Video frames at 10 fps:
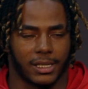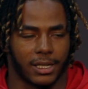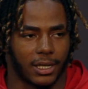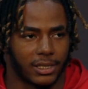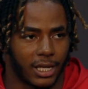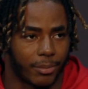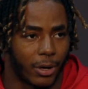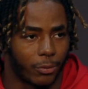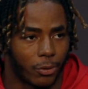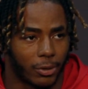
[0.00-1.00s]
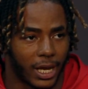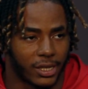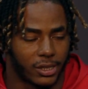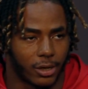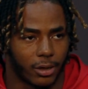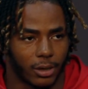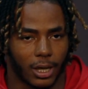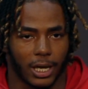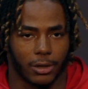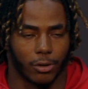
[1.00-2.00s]
to accept my role last year,
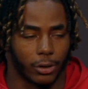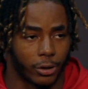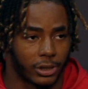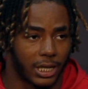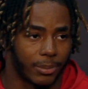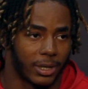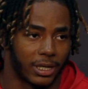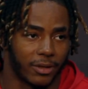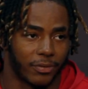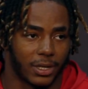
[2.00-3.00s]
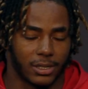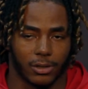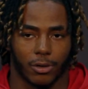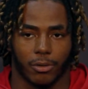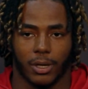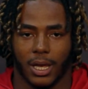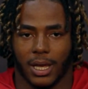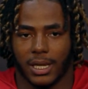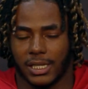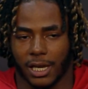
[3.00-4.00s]
you know, learn the scheme of the defense, you know,
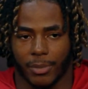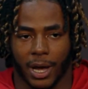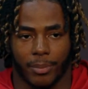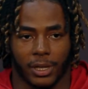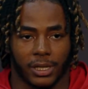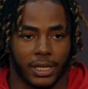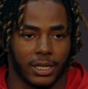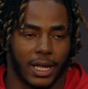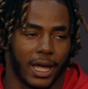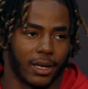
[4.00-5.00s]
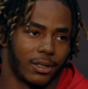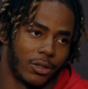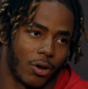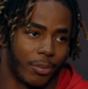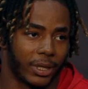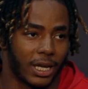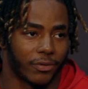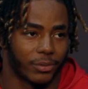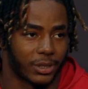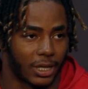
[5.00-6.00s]
take my ability that, you know, I'm a kid
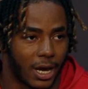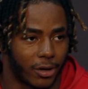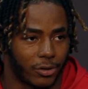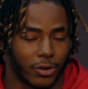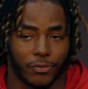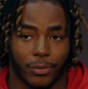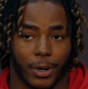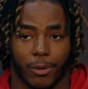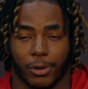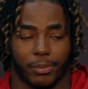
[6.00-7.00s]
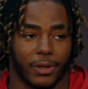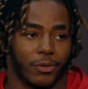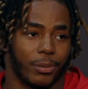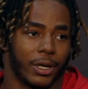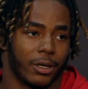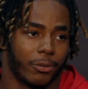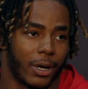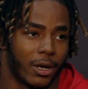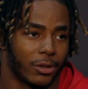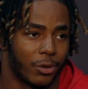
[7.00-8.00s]
from Chicago, you know, football, we don't play football
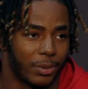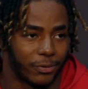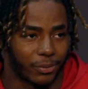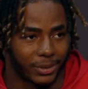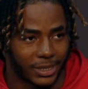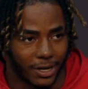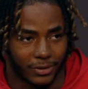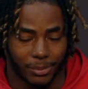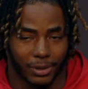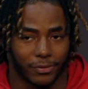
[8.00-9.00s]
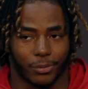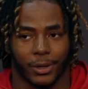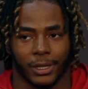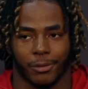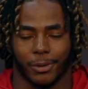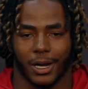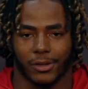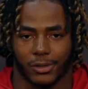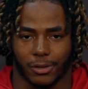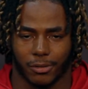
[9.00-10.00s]
year-round. You know, people from the South, they play football year-round.
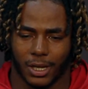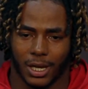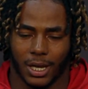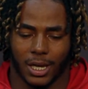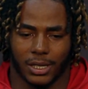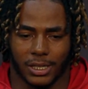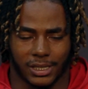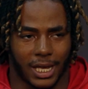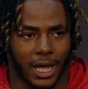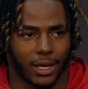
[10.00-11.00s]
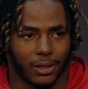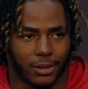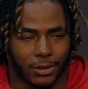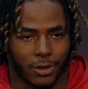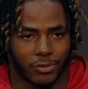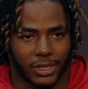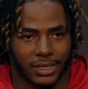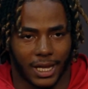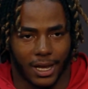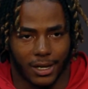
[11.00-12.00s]
So just that, you know, just
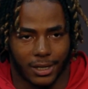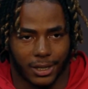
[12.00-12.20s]
that